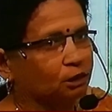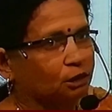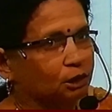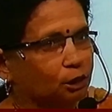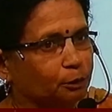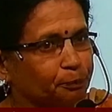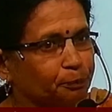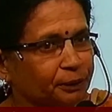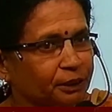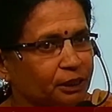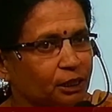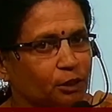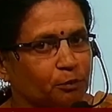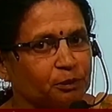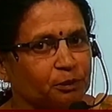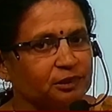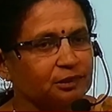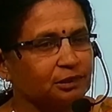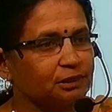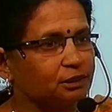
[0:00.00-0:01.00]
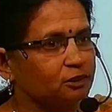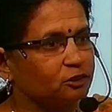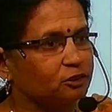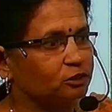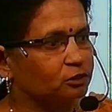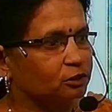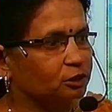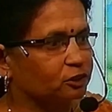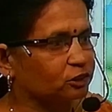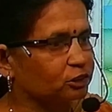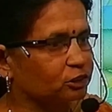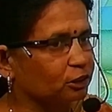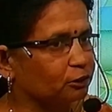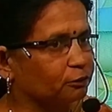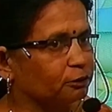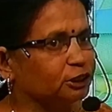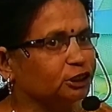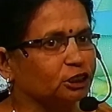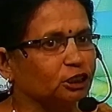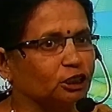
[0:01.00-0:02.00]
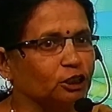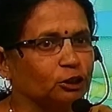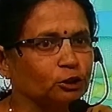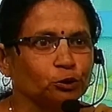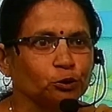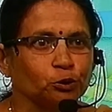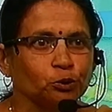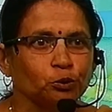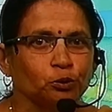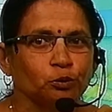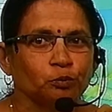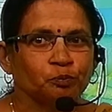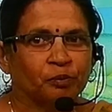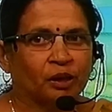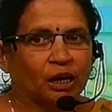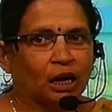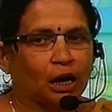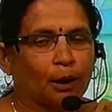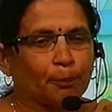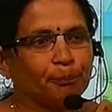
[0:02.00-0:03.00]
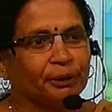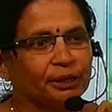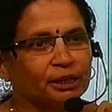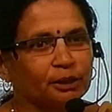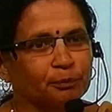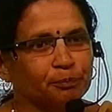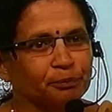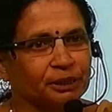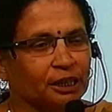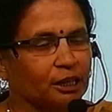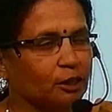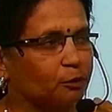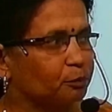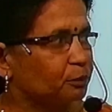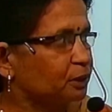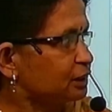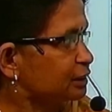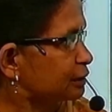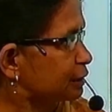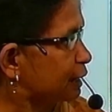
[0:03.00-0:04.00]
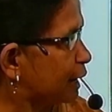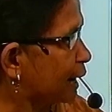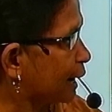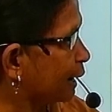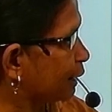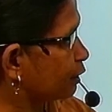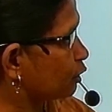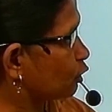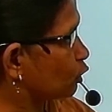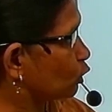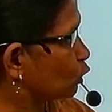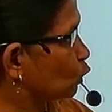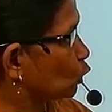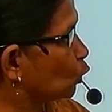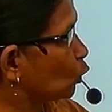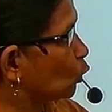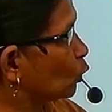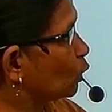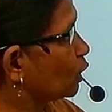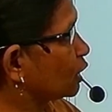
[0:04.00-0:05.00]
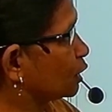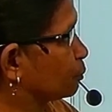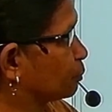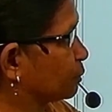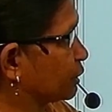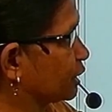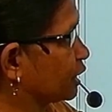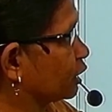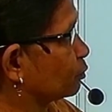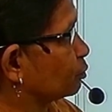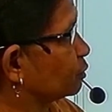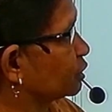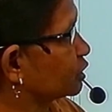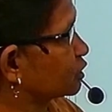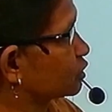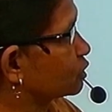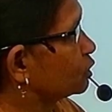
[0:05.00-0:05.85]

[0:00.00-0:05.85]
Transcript: epidermis is distinguished into upper epidermis and lower epidermis.